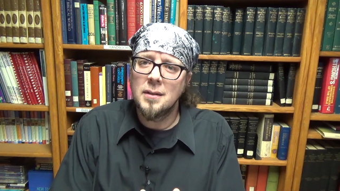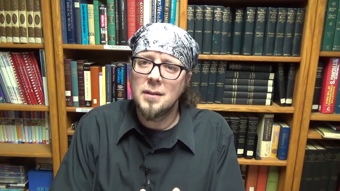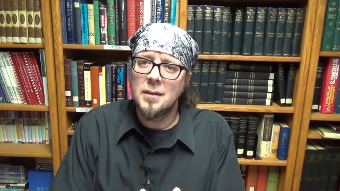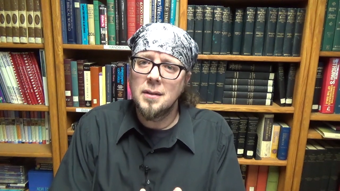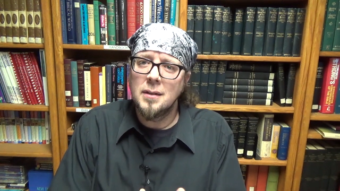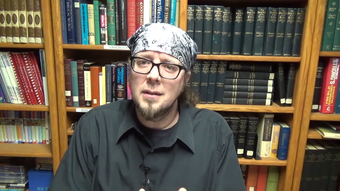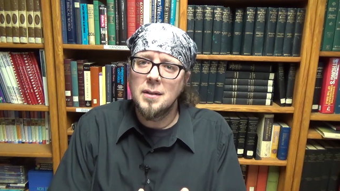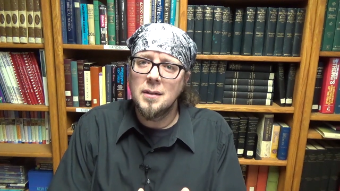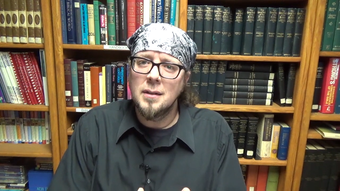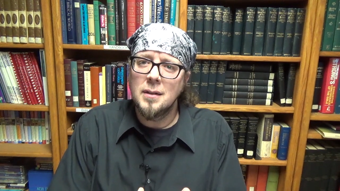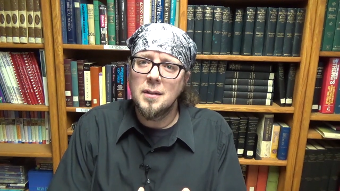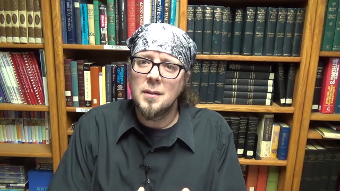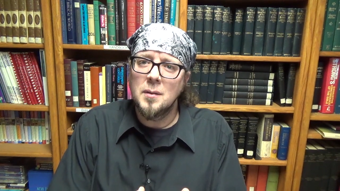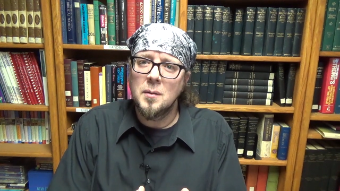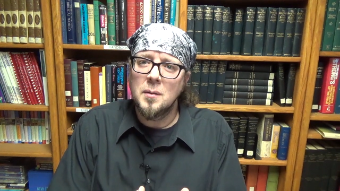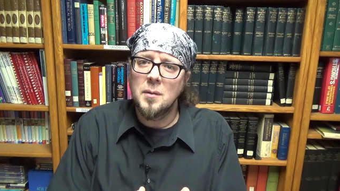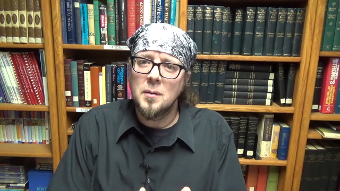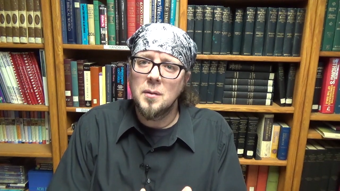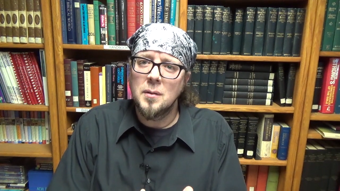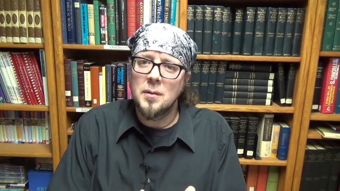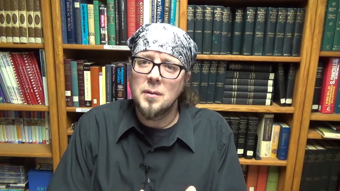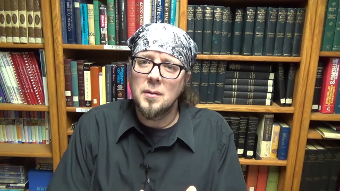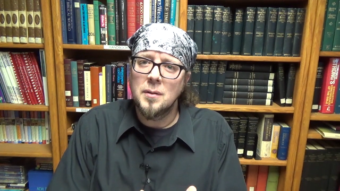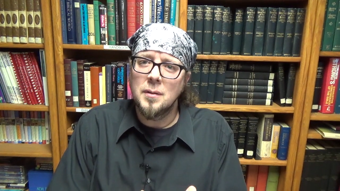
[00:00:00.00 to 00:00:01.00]

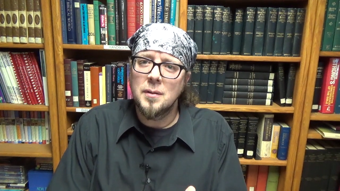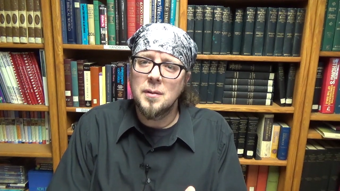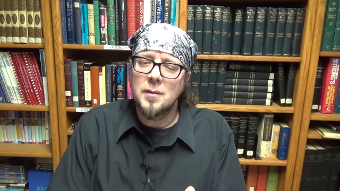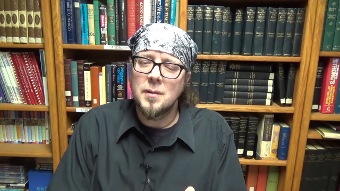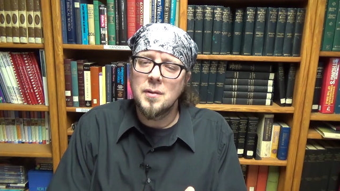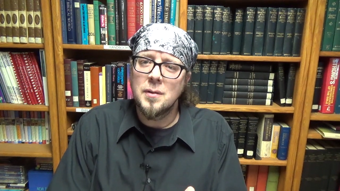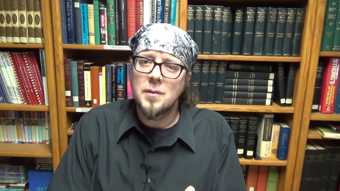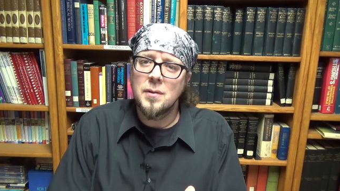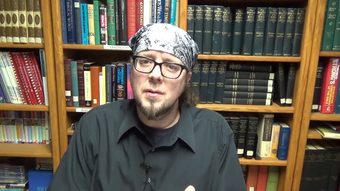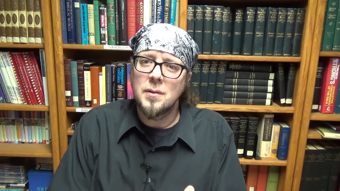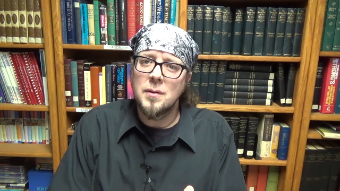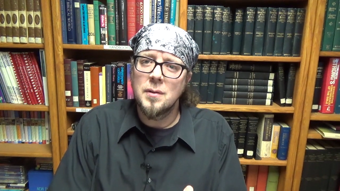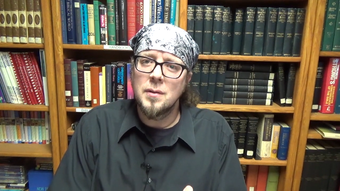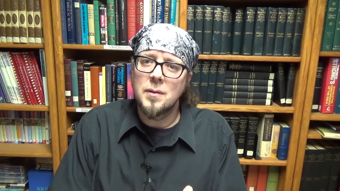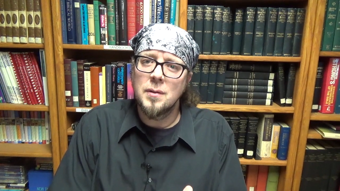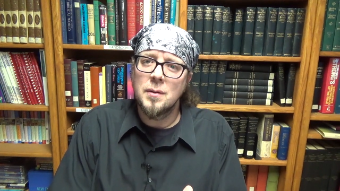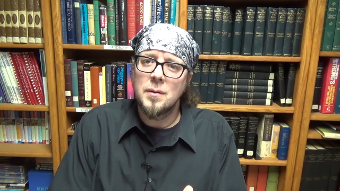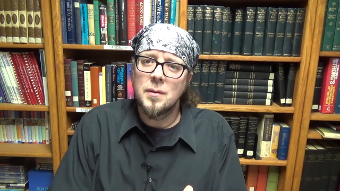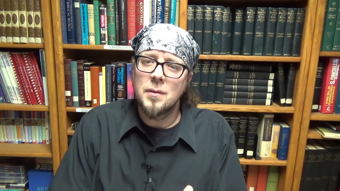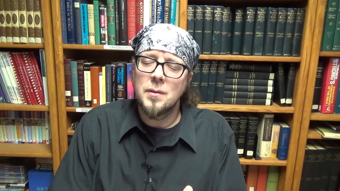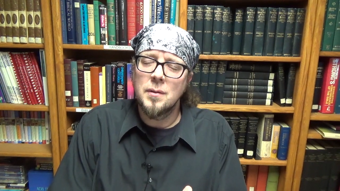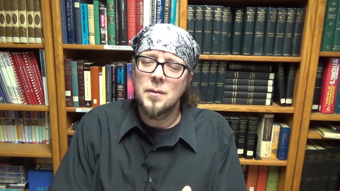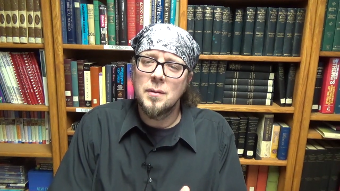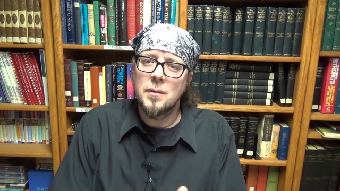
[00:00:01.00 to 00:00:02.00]

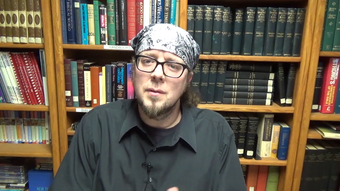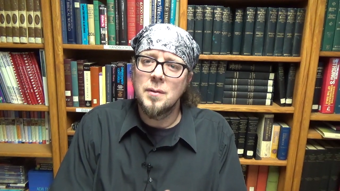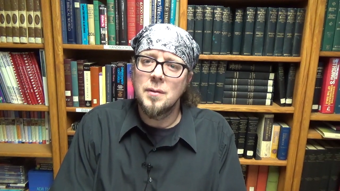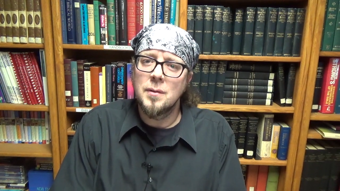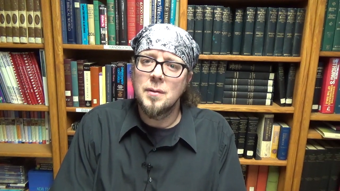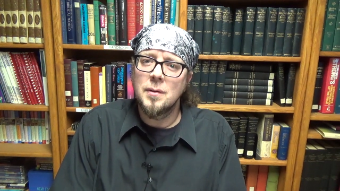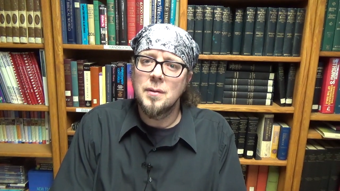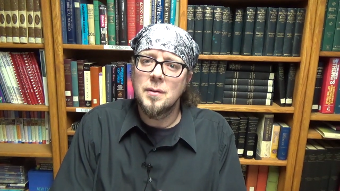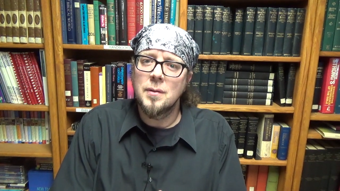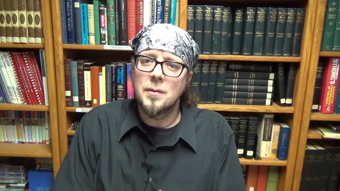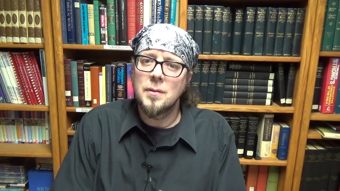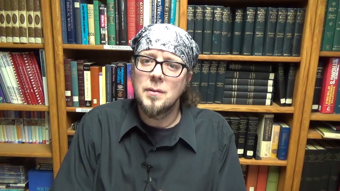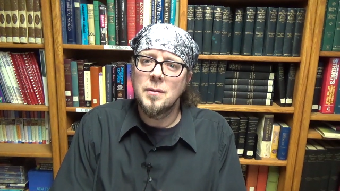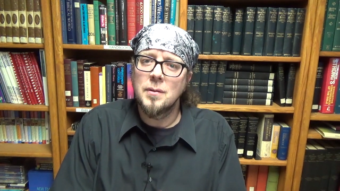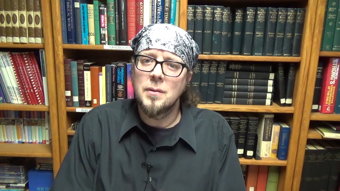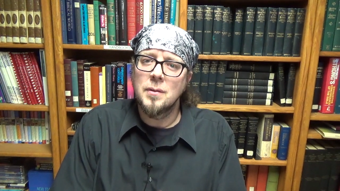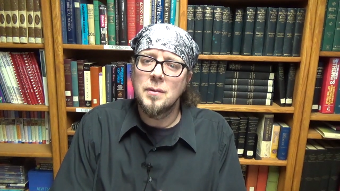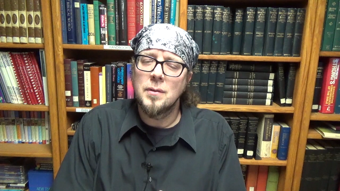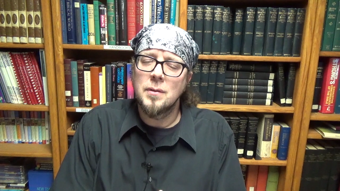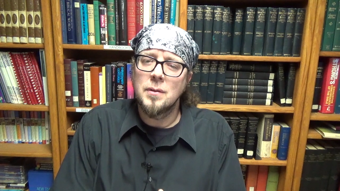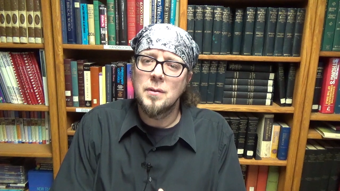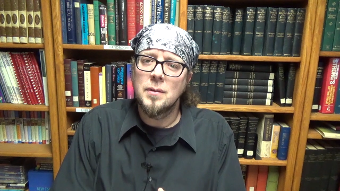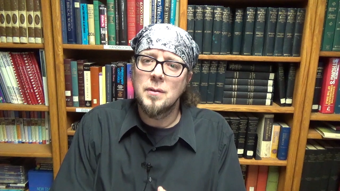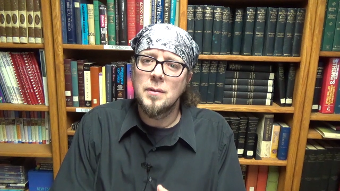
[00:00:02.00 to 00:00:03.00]

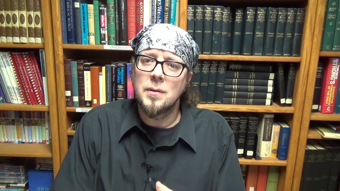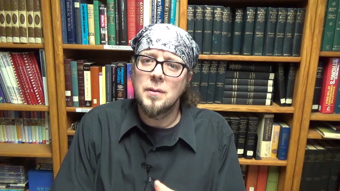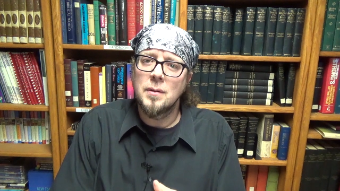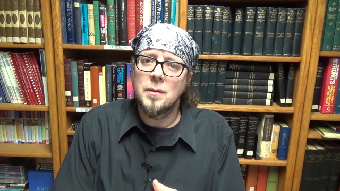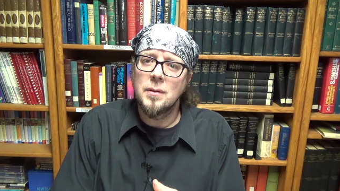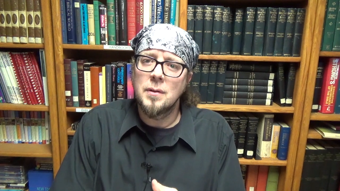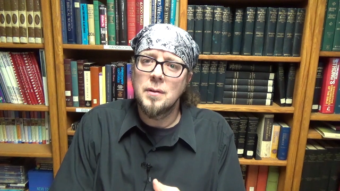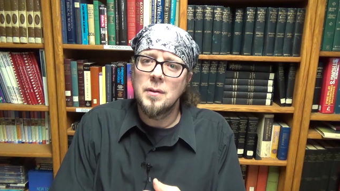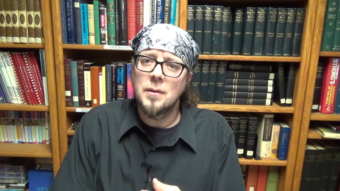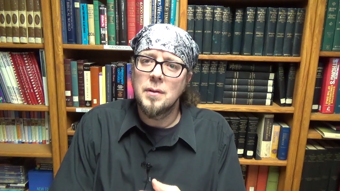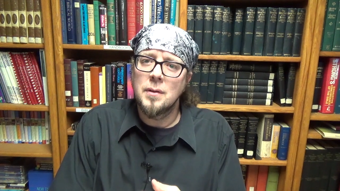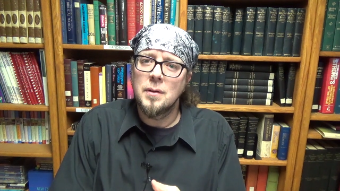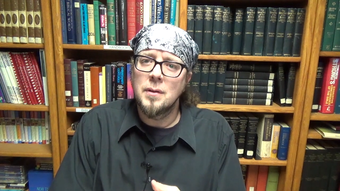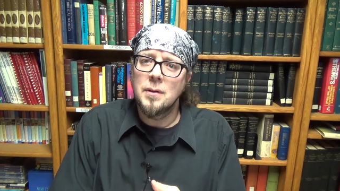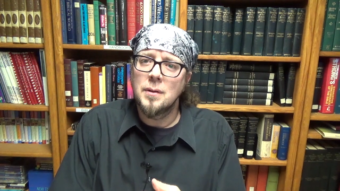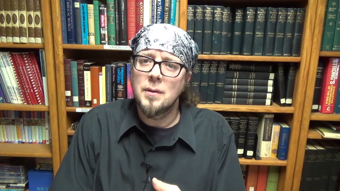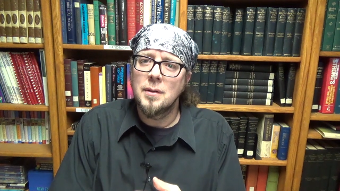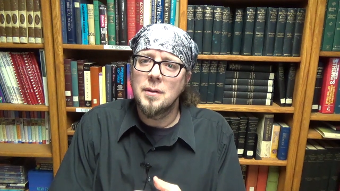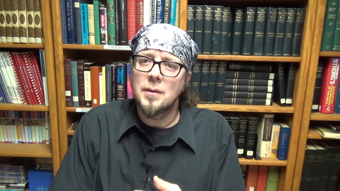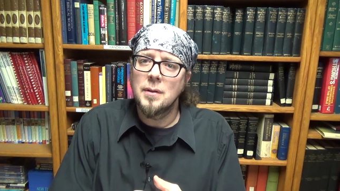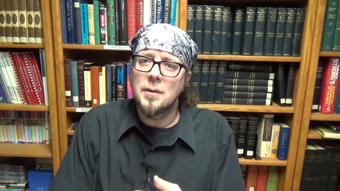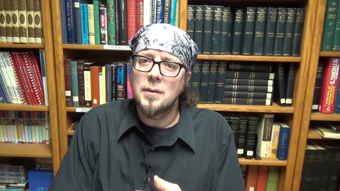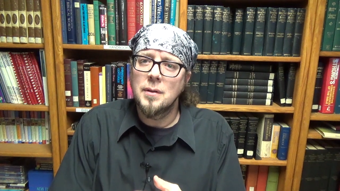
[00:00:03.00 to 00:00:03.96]
(silence)